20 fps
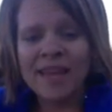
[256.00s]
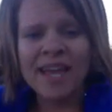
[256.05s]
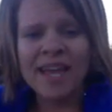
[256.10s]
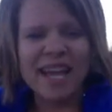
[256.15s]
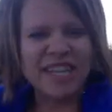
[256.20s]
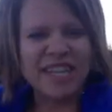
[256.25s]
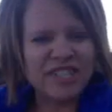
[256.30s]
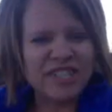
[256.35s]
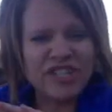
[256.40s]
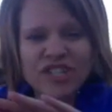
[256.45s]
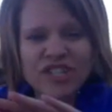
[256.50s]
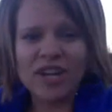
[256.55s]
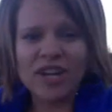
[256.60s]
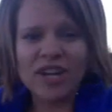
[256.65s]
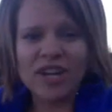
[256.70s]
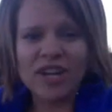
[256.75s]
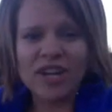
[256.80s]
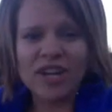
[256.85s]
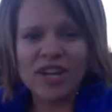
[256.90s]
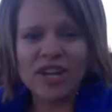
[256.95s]
and
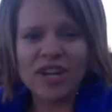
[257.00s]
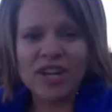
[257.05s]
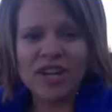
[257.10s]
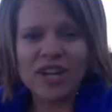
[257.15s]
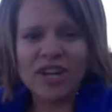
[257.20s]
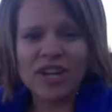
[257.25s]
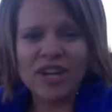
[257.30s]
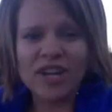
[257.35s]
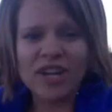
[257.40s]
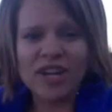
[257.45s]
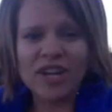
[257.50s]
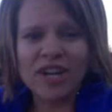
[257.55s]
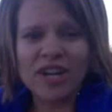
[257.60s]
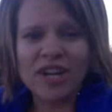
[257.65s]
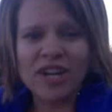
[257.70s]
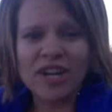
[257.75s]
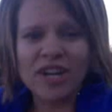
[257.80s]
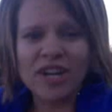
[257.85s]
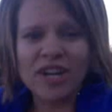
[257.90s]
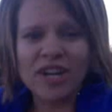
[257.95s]
judge it,
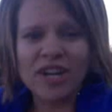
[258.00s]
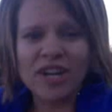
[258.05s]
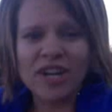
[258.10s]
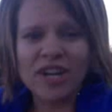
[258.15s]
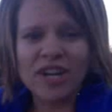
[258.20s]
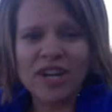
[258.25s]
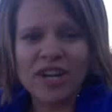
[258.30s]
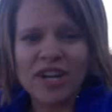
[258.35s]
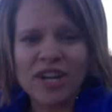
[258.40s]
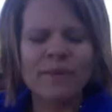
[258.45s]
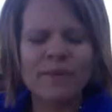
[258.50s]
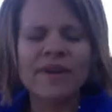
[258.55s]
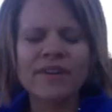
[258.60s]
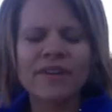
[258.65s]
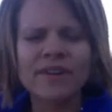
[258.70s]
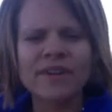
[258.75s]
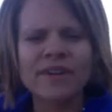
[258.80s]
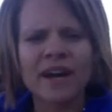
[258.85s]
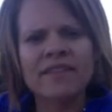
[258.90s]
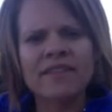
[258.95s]
and then decide
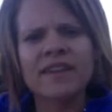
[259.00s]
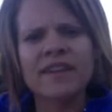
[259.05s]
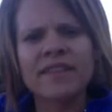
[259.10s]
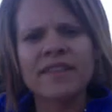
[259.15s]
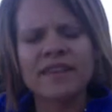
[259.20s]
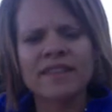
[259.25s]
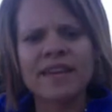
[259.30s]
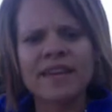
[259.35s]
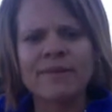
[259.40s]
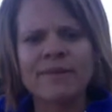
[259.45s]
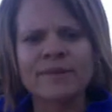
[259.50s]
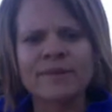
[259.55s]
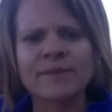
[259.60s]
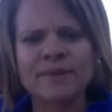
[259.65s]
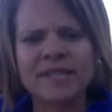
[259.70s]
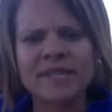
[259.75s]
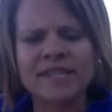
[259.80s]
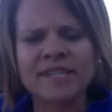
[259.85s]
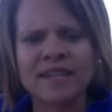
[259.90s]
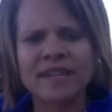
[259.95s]
whether or not they think that was
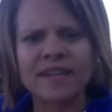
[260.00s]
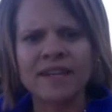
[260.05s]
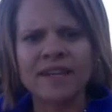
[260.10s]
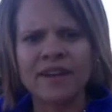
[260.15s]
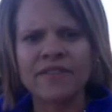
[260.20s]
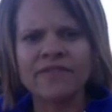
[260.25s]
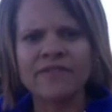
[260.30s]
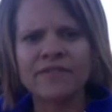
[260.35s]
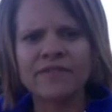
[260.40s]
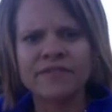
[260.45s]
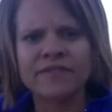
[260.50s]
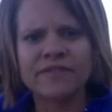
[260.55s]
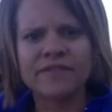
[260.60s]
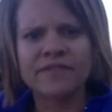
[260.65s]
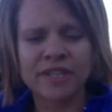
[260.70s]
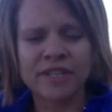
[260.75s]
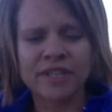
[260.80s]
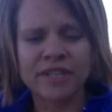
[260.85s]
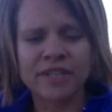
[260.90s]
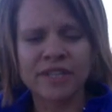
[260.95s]
reason enough
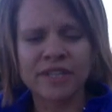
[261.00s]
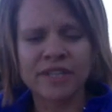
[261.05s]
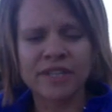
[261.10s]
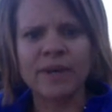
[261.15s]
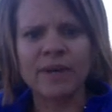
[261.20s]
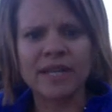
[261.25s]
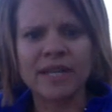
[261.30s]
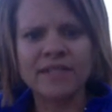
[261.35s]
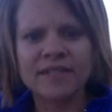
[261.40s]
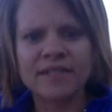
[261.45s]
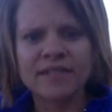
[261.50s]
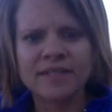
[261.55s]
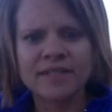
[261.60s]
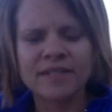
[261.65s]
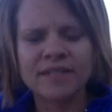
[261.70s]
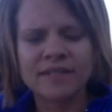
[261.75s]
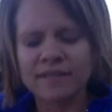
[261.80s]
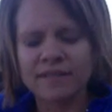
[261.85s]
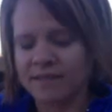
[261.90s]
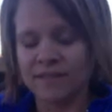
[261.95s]
to call it quits.
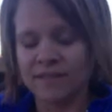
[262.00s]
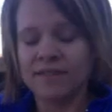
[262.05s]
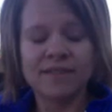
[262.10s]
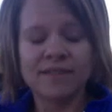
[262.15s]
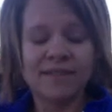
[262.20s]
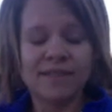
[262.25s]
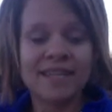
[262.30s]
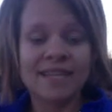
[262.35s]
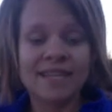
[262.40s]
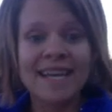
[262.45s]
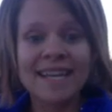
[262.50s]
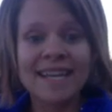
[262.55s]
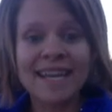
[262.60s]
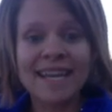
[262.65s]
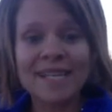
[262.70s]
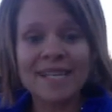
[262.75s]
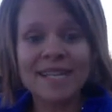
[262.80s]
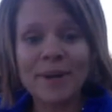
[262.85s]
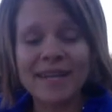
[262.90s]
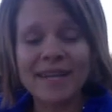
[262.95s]

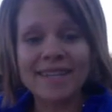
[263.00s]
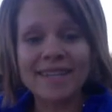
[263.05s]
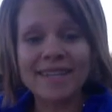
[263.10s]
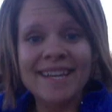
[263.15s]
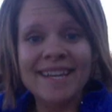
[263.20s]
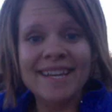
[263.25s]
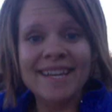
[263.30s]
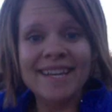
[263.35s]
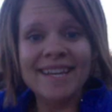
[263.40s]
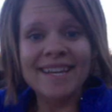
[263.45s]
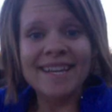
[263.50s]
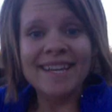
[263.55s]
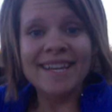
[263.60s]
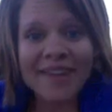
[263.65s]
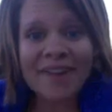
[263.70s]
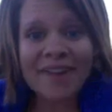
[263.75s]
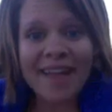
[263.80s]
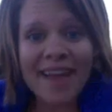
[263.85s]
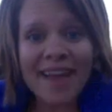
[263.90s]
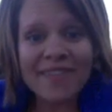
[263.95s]
Guess what? It's not
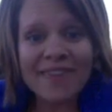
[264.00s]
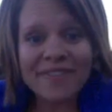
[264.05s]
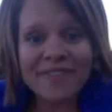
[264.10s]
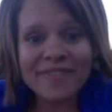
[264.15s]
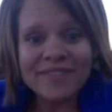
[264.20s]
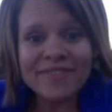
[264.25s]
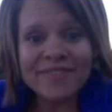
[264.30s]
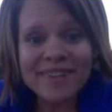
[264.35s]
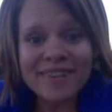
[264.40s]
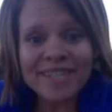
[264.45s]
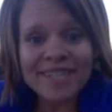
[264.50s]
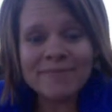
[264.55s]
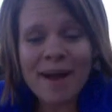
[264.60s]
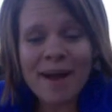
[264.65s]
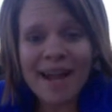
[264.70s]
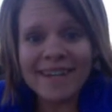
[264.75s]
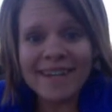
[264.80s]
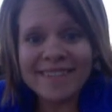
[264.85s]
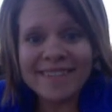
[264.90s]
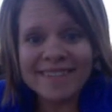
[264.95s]
your life. It's
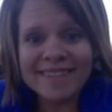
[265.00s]
mine.